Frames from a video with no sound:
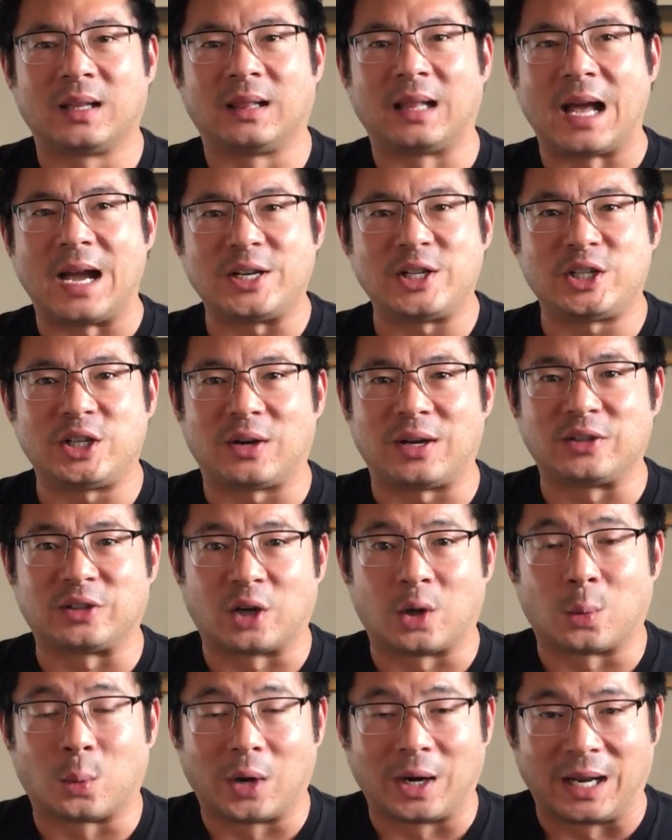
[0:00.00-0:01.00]
Last year I
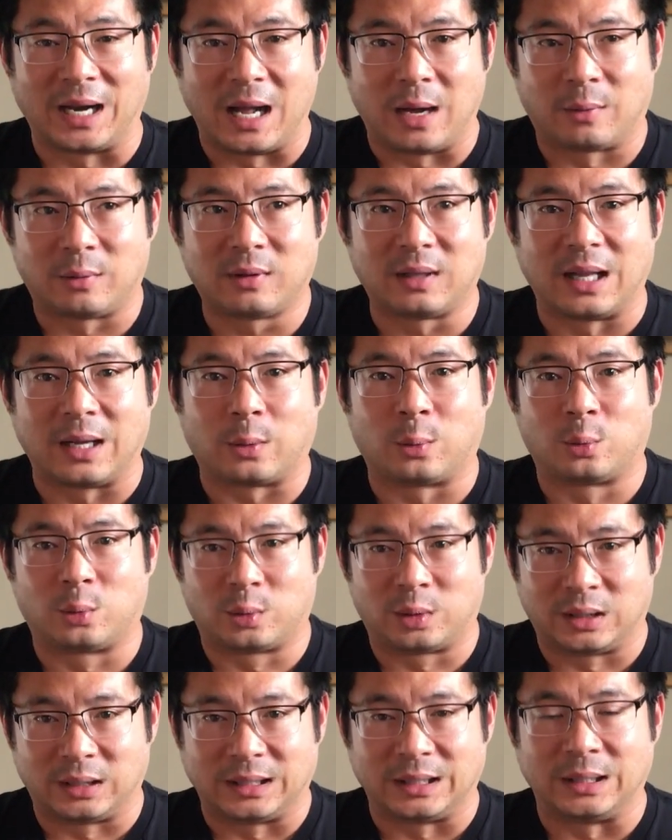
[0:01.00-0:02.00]
started working out, like
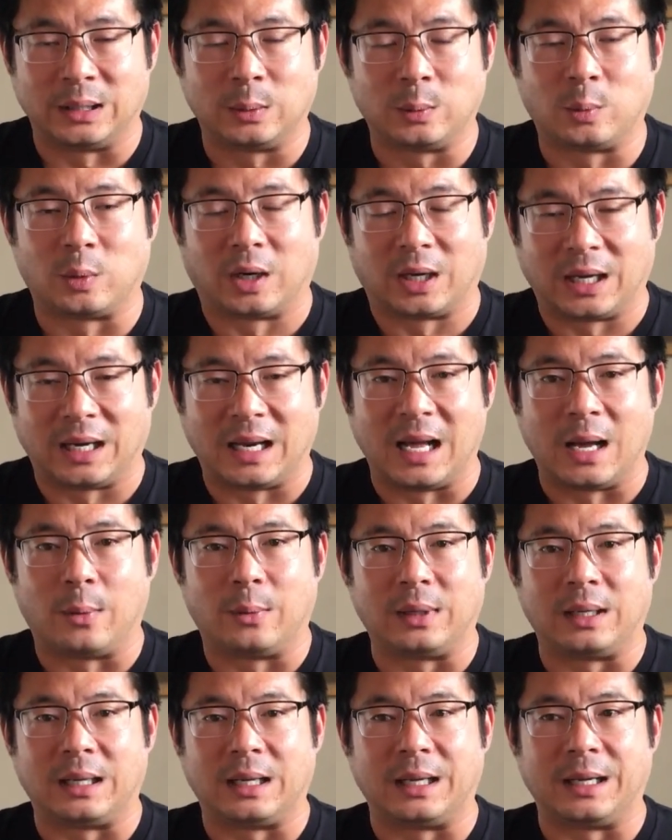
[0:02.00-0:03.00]
really working
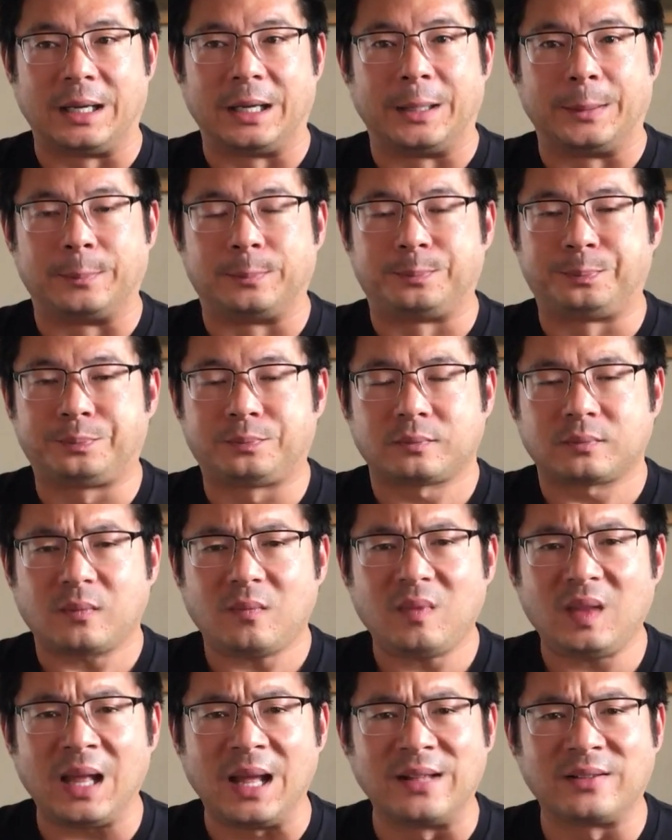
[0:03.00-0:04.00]
out.
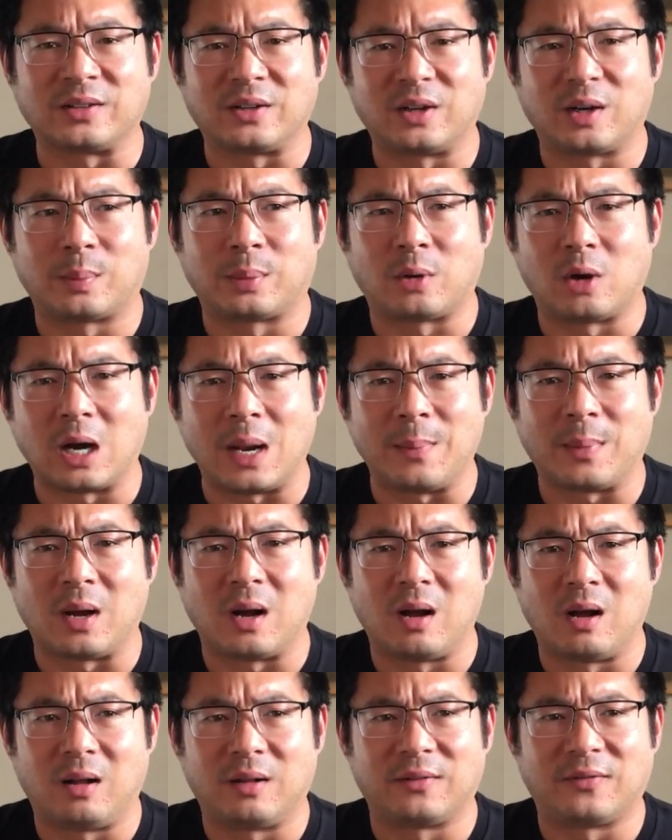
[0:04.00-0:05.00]
I started a program
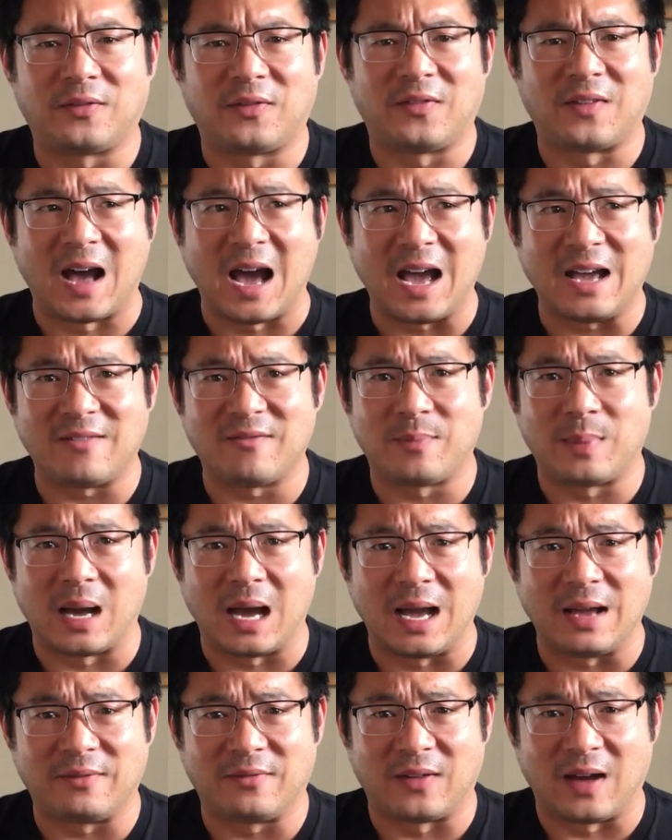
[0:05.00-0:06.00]
called
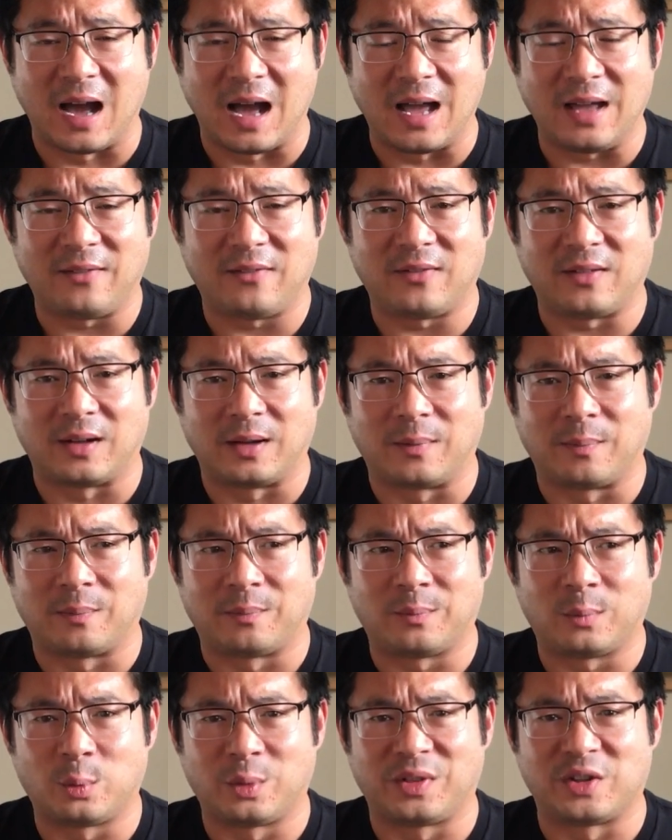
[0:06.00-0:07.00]
5x5
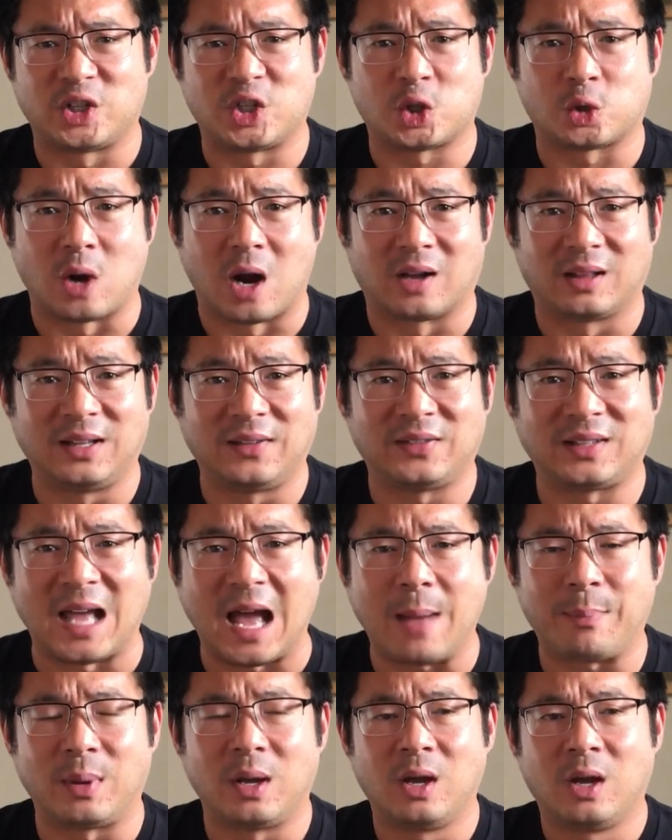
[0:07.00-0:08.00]
with the Strong Lifts
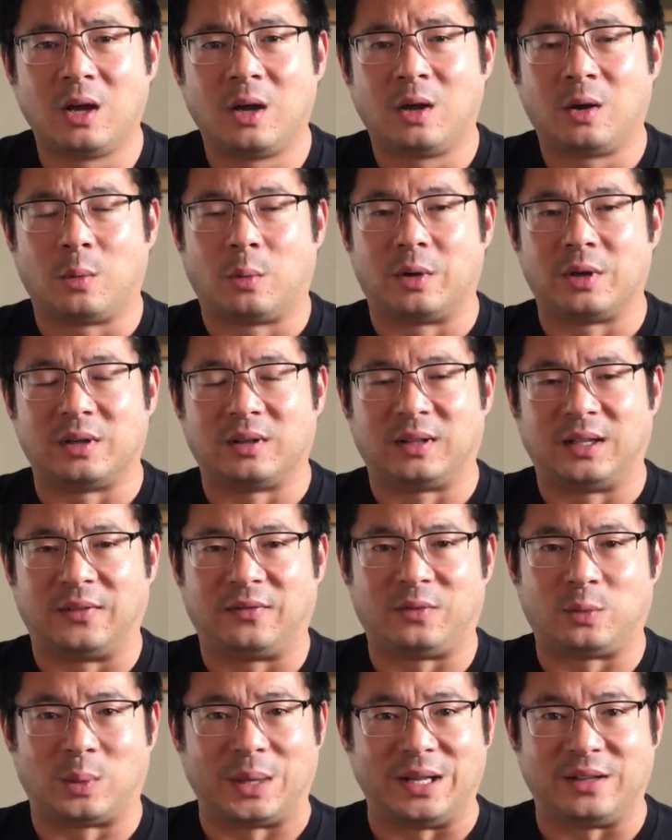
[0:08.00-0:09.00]
app, where you
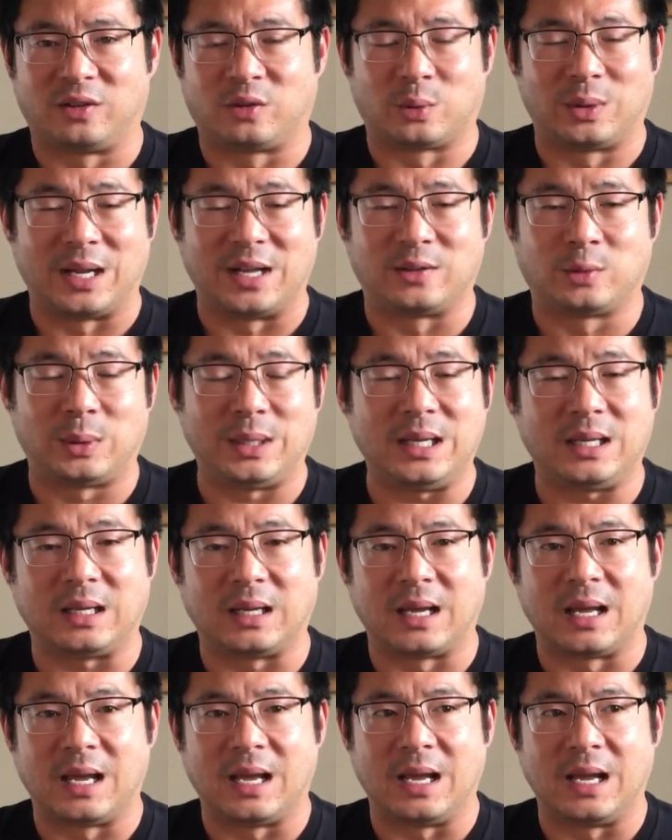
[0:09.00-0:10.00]
lift weights 3 days a
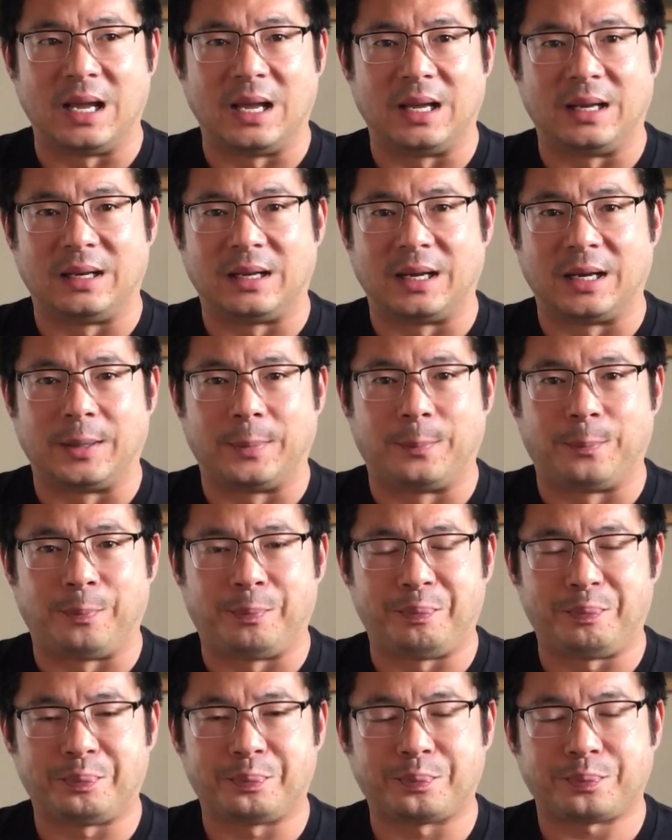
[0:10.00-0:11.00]
week, and
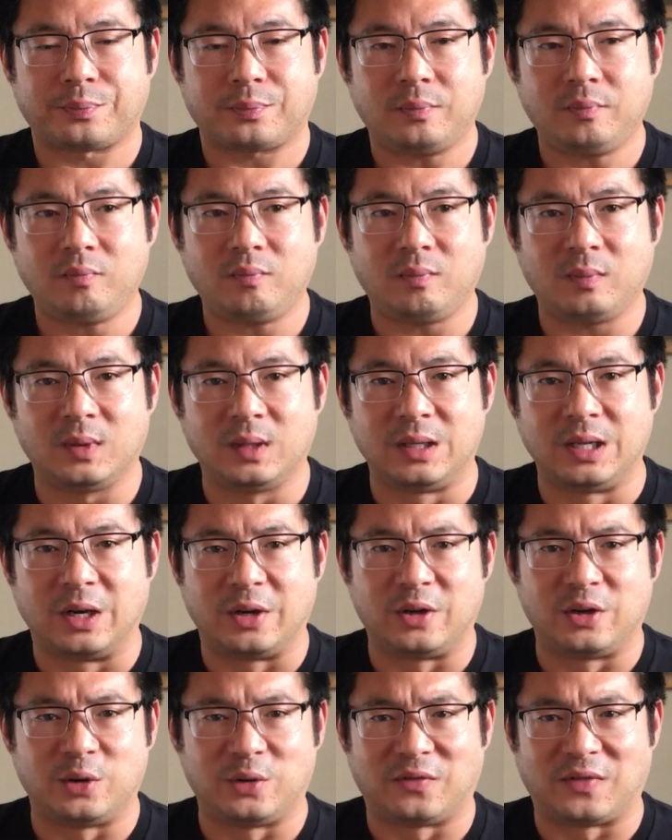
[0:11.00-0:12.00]
you
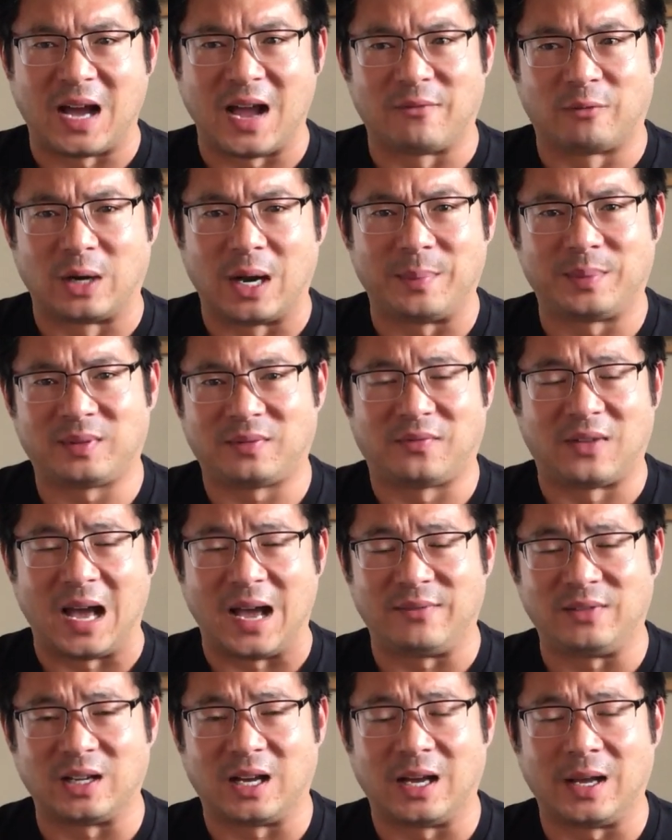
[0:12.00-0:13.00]
do 5 reps
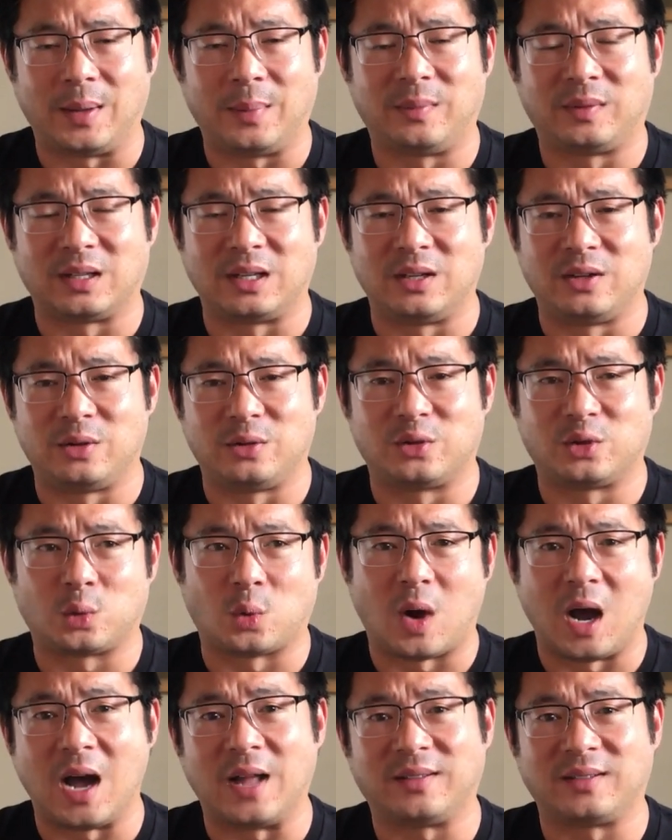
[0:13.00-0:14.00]
5 times, and you do
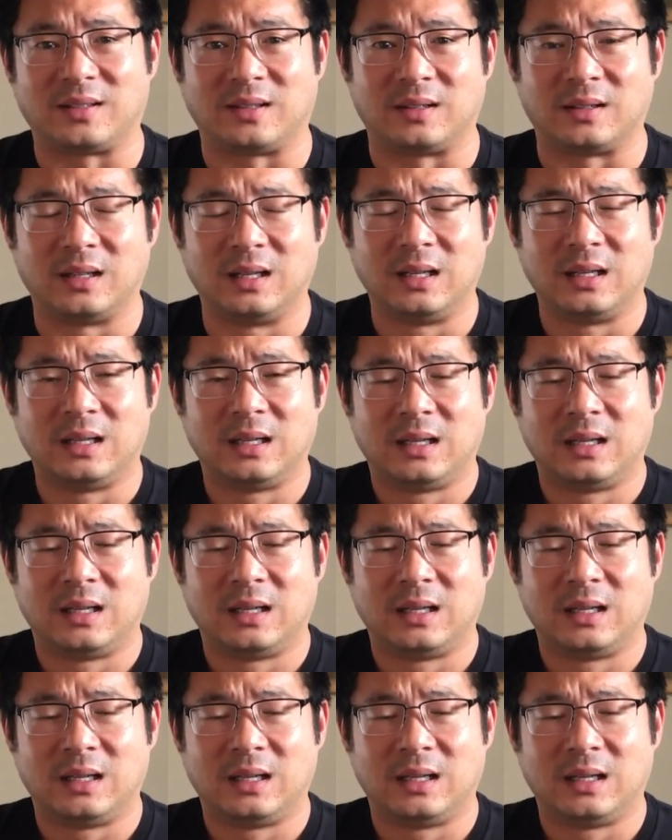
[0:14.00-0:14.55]
squats and